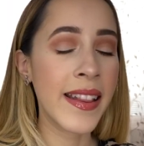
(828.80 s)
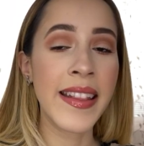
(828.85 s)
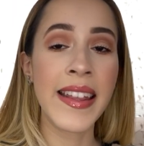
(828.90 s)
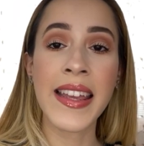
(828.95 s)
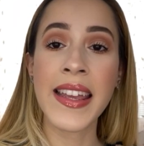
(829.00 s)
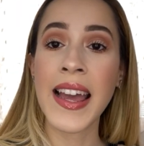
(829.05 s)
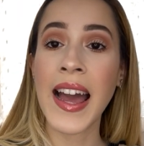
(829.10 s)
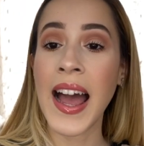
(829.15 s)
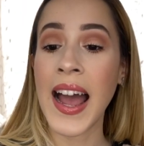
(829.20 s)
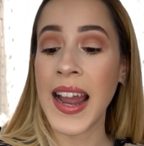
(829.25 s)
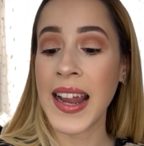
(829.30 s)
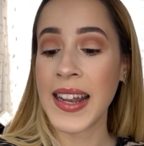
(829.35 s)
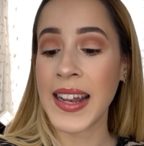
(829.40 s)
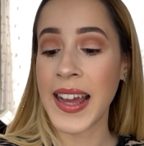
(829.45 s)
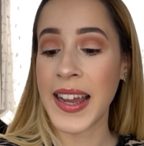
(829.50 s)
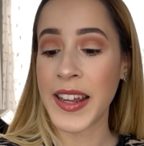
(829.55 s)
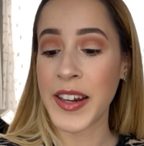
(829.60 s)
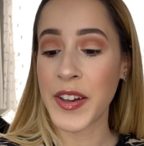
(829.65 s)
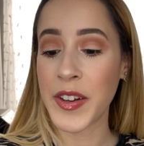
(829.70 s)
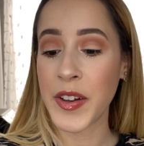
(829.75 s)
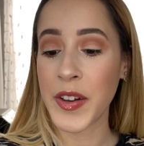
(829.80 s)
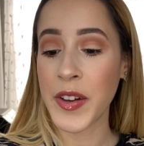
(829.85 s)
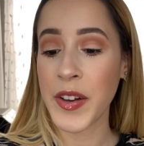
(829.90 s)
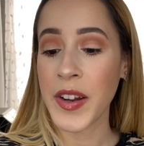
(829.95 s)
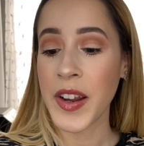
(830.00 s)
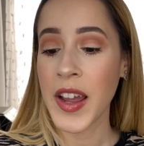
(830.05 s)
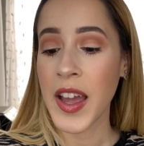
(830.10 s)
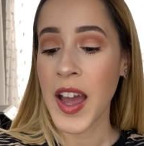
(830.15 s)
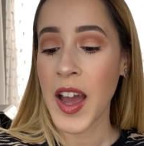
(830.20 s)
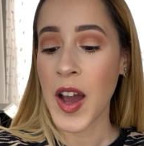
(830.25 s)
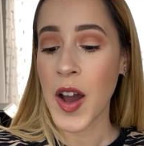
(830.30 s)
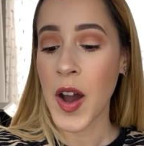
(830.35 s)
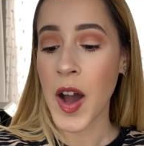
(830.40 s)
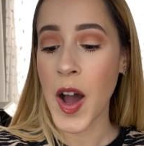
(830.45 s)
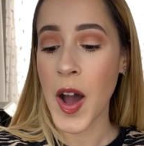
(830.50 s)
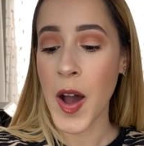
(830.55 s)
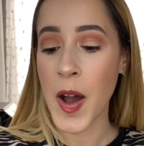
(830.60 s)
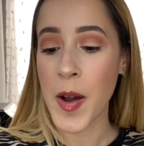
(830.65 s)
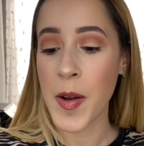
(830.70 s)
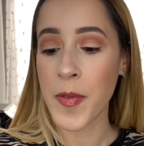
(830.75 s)
the highlighter
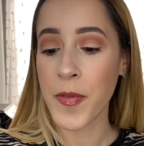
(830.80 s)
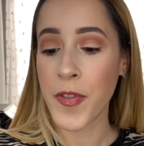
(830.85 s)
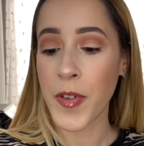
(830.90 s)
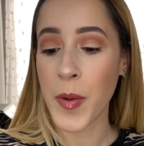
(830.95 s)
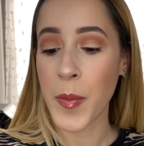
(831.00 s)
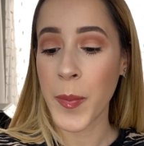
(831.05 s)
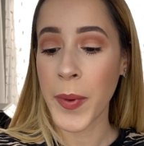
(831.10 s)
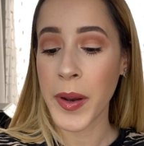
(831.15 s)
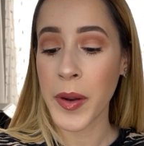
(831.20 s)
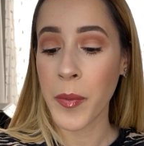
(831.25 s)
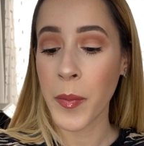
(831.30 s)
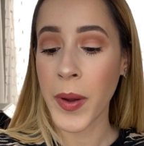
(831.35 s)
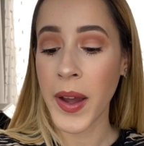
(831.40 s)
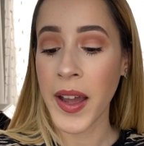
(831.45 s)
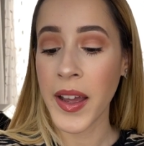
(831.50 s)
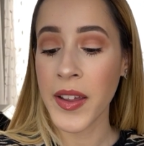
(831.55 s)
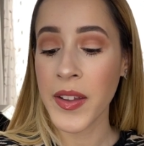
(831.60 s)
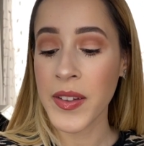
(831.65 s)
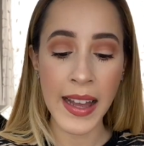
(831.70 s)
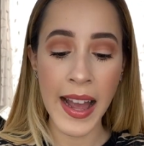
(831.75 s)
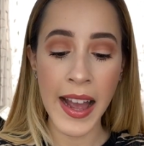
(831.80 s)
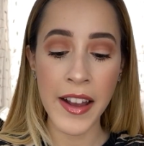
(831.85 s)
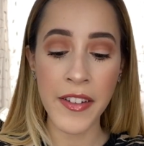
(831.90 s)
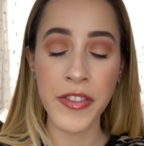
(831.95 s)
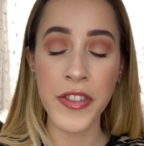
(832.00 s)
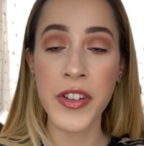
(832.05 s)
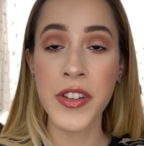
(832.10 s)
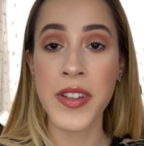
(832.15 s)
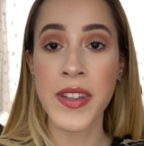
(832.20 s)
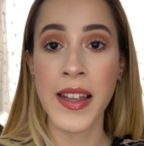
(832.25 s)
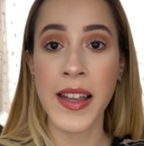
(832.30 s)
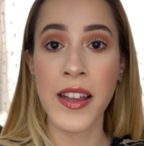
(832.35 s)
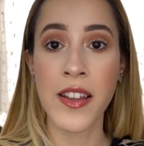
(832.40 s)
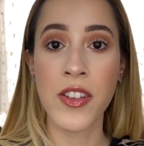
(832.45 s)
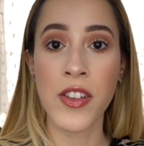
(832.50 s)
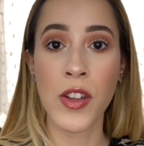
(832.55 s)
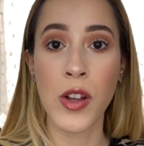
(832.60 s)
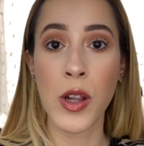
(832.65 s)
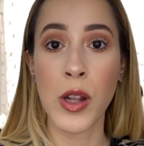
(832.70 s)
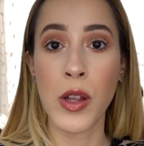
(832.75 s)
from Wet n Wild After Sex
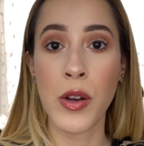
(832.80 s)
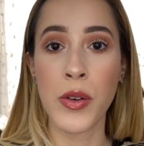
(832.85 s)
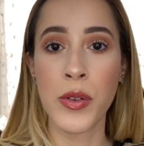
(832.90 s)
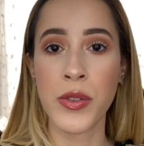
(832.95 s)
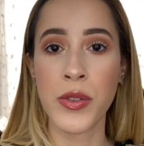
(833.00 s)
Glow